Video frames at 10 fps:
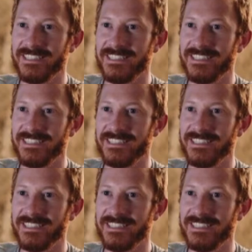
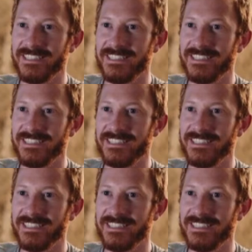
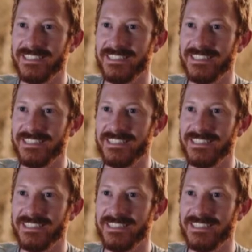
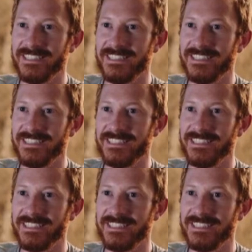
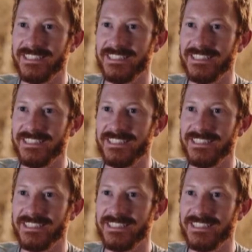
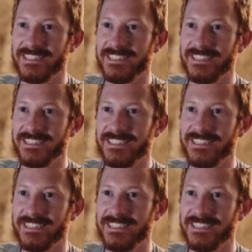
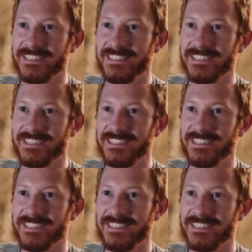
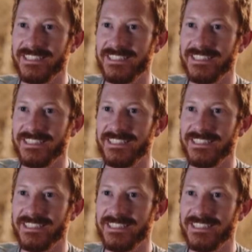[no speech]